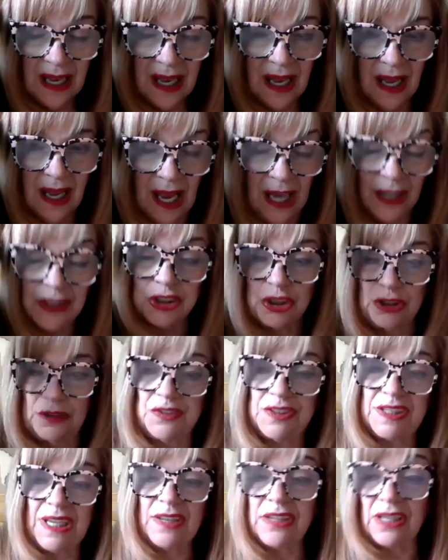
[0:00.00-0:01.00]
I should have
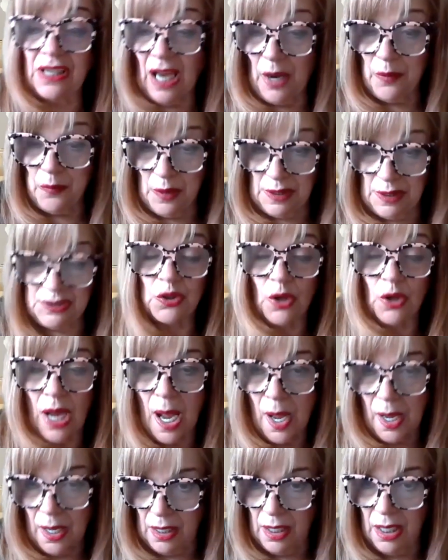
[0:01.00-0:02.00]
said that I was
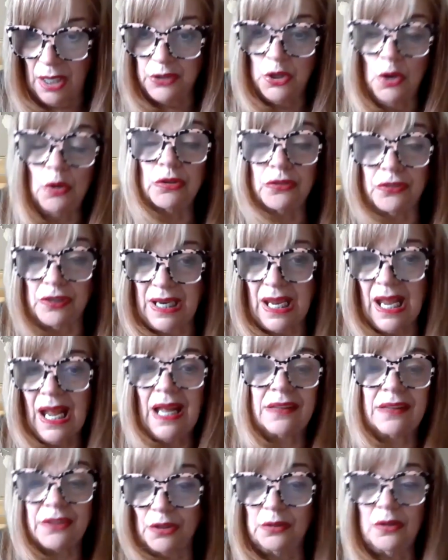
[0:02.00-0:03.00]
a notary
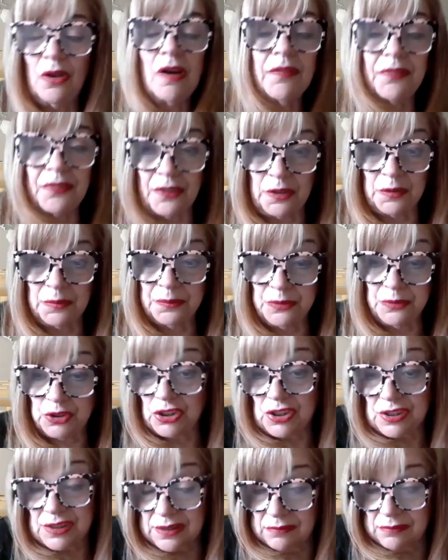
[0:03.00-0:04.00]
at the law firm,
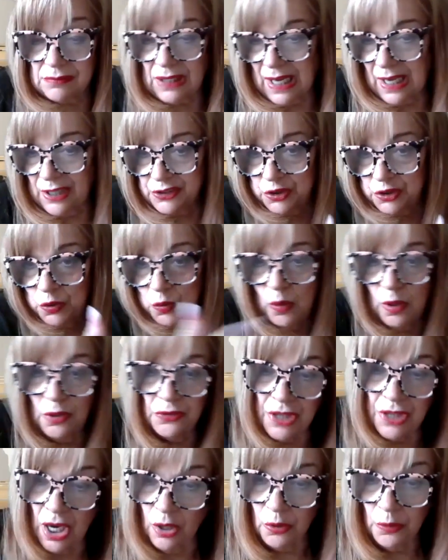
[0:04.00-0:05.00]
just as you all
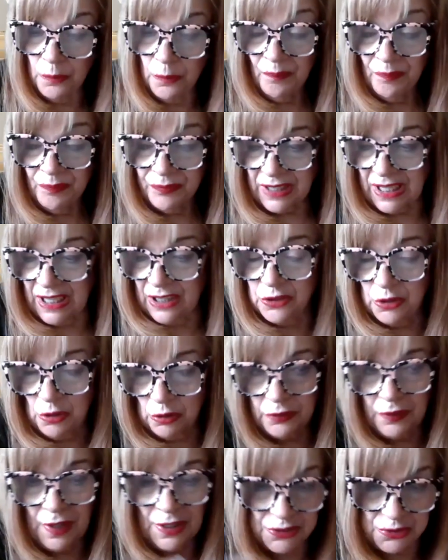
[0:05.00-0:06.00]
know, you can't
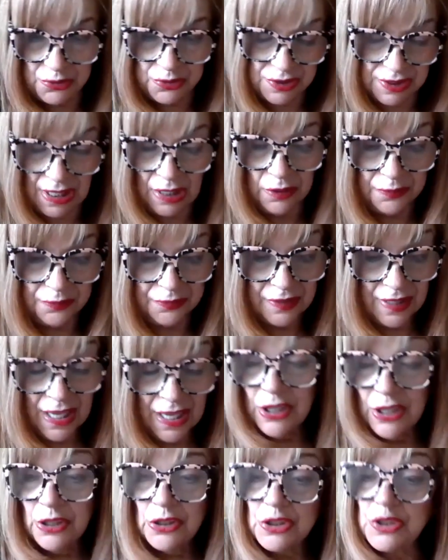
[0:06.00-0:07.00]
notarize yourself.
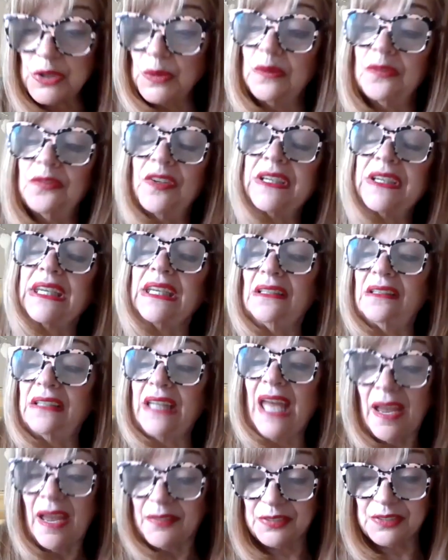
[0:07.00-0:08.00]
So when Vicky
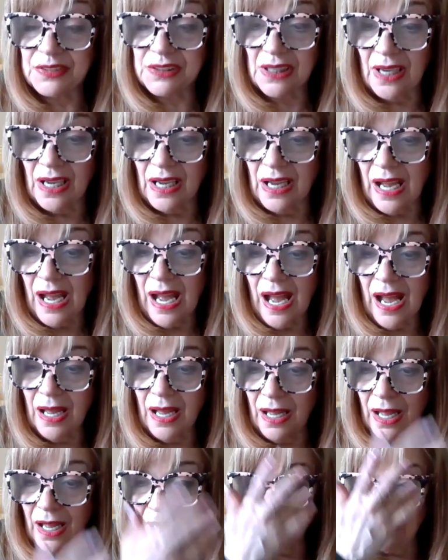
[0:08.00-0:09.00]
left,
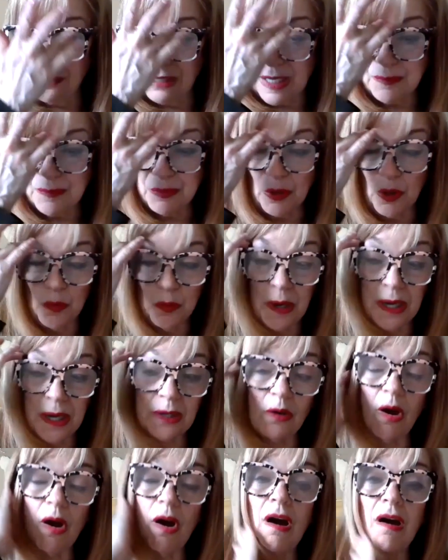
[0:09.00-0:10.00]
a light bulb
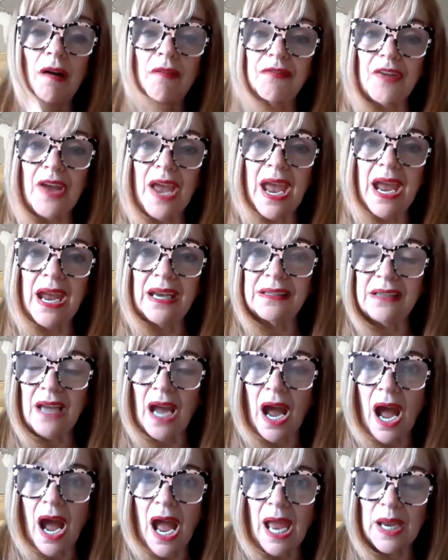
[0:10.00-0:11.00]
went off and
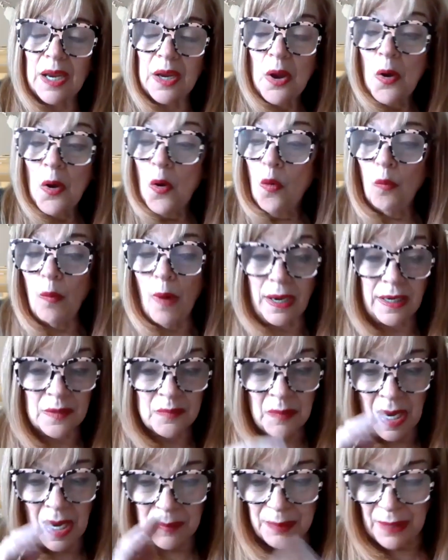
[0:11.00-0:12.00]
I went in
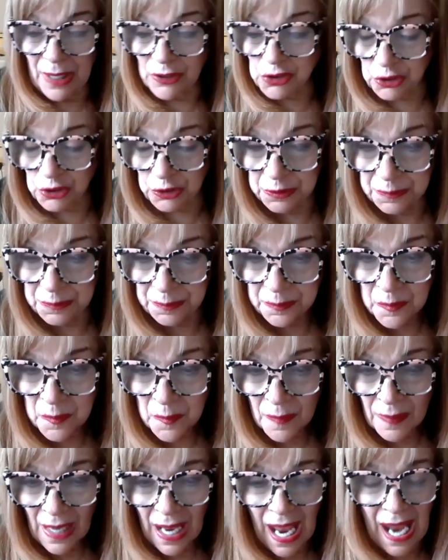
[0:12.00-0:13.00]
my bedroom
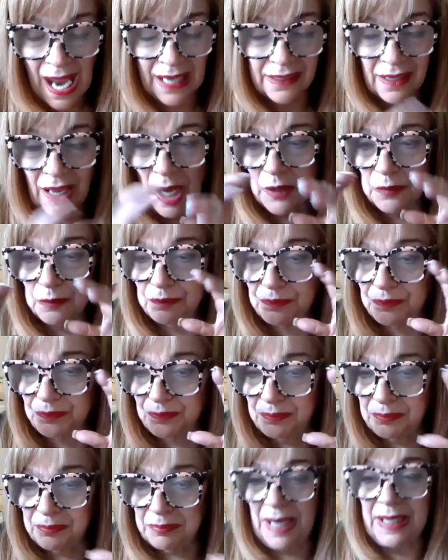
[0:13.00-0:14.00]
and I
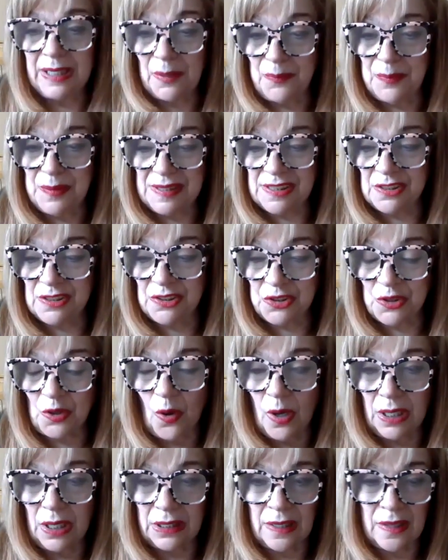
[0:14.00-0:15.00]
made a business
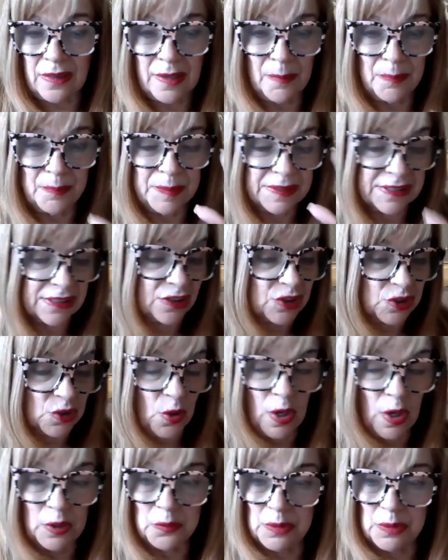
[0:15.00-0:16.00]
card, and the business
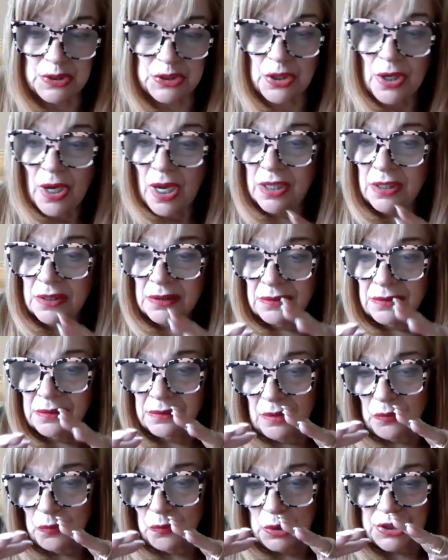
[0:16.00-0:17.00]
card was
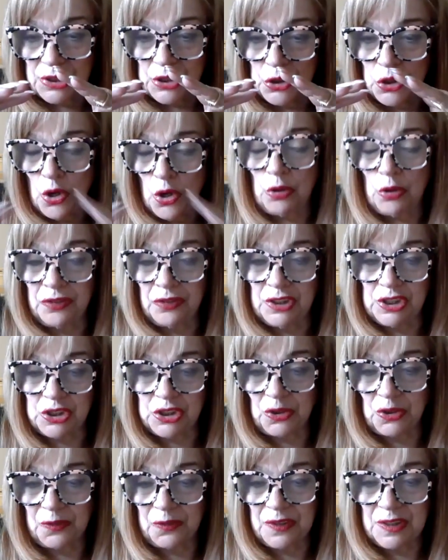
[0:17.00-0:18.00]
notary
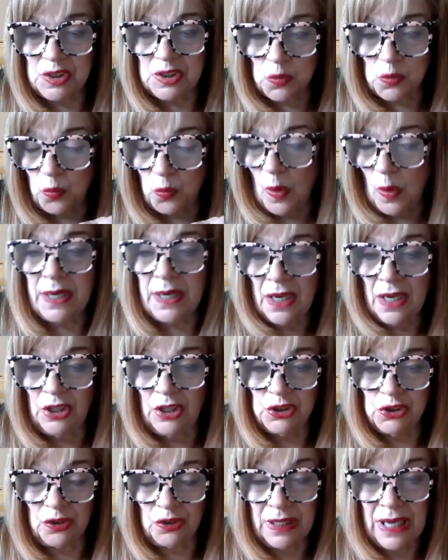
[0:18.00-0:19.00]
service
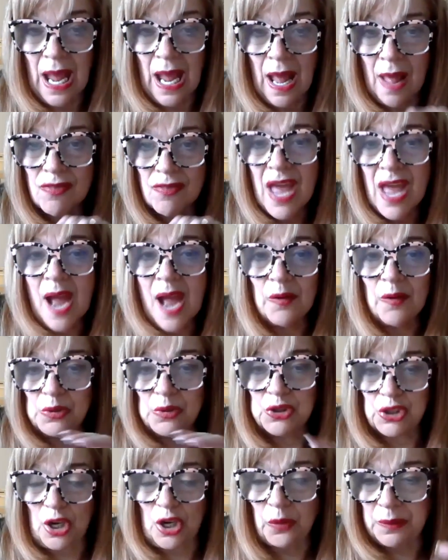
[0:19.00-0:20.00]
100. And that
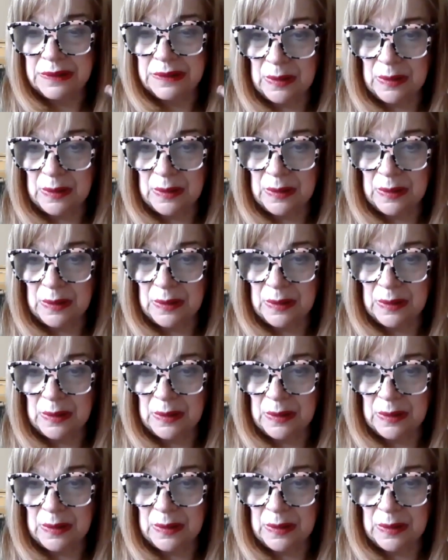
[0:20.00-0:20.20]
was going